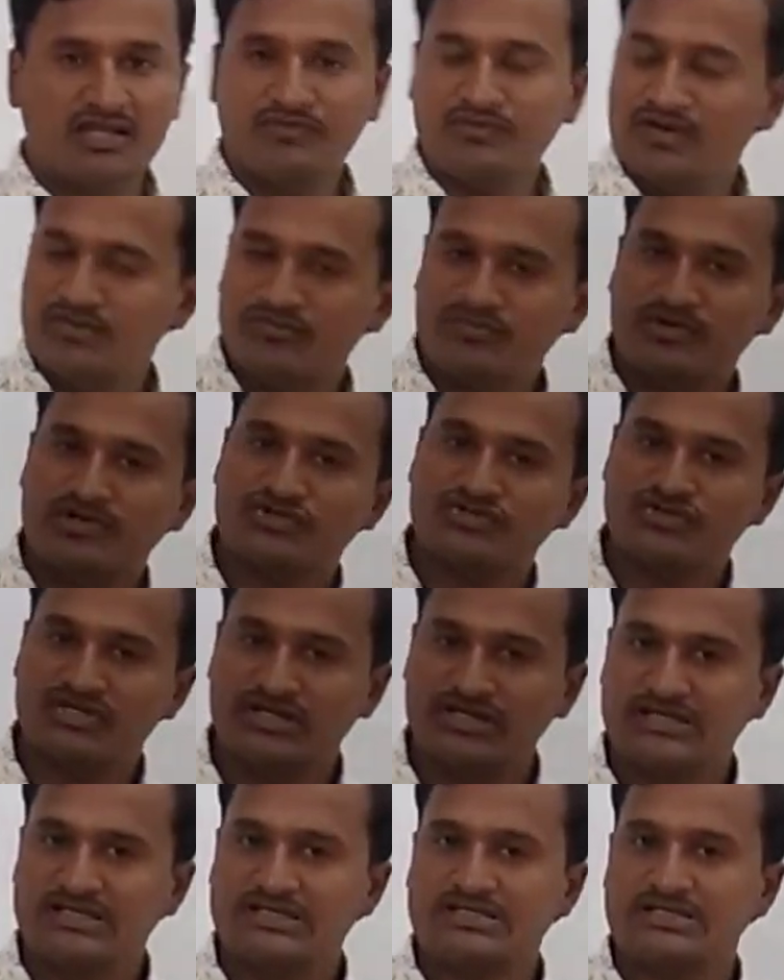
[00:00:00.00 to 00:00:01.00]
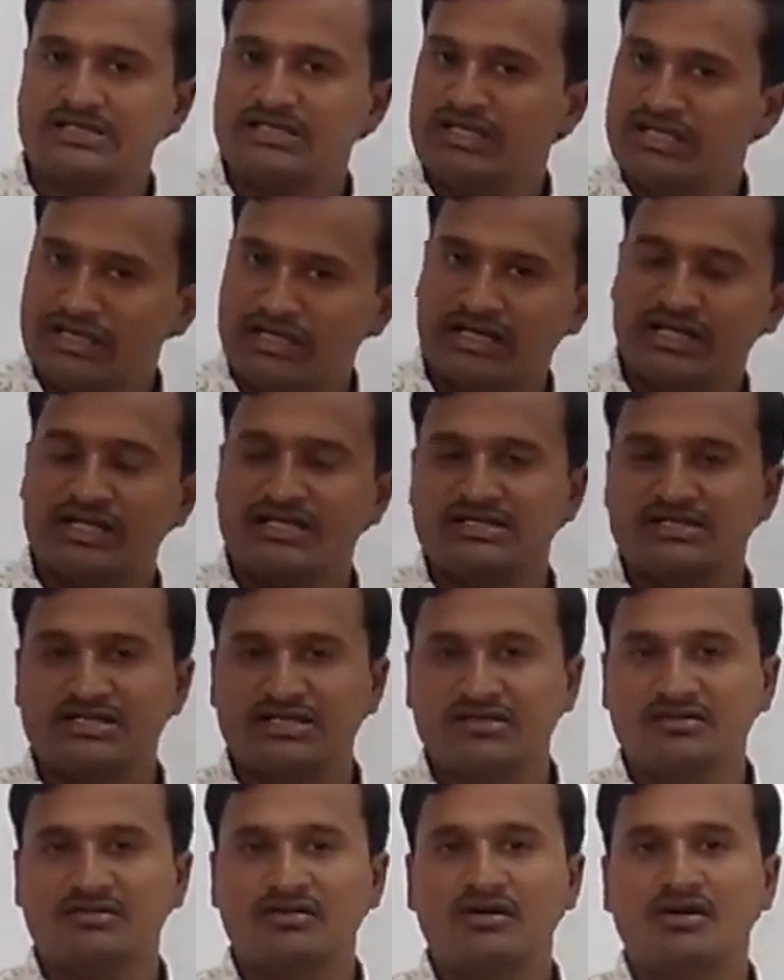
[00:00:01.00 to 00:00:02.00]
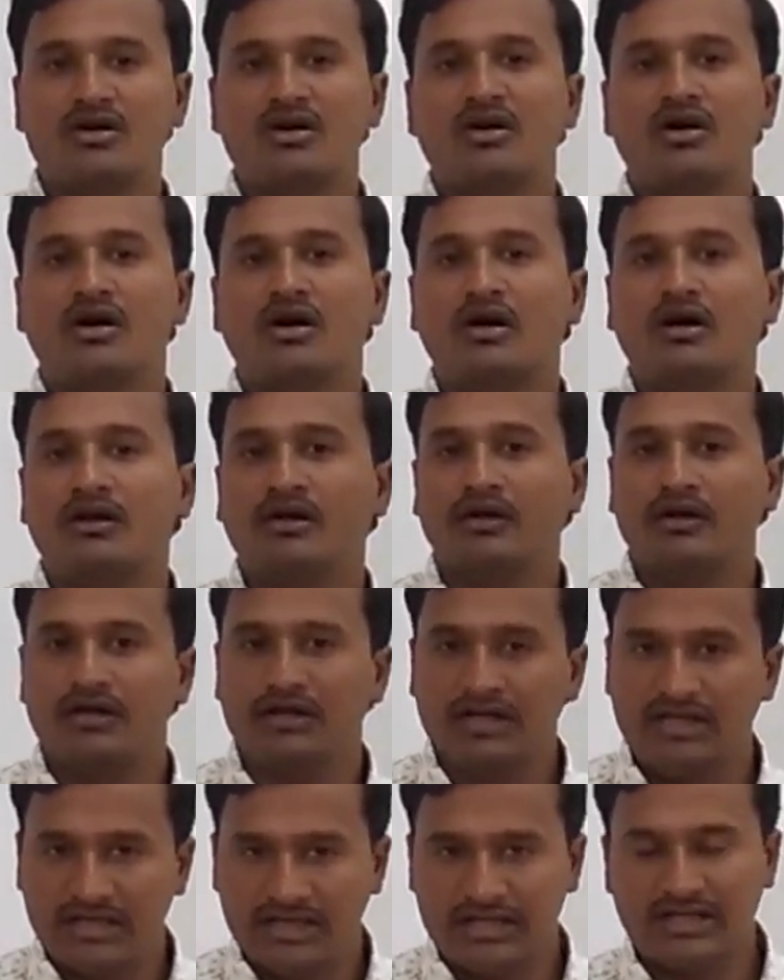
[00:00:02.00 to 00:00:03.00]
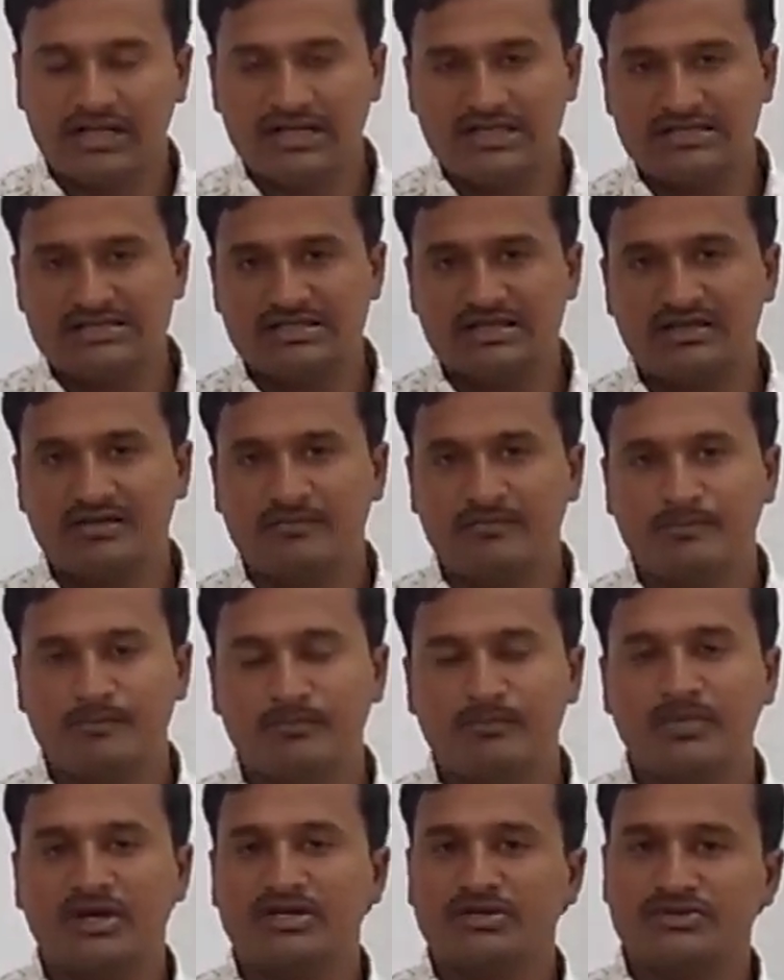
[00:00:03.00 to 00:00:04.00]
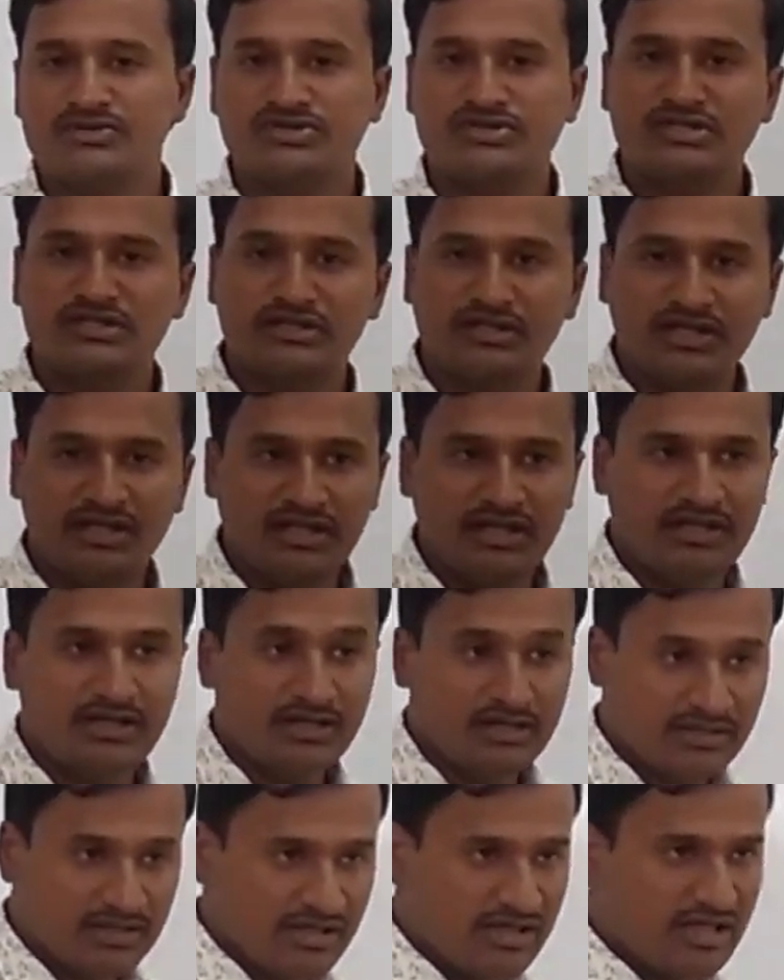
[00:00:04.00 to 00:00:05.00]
given function is increasing or decreasing by using the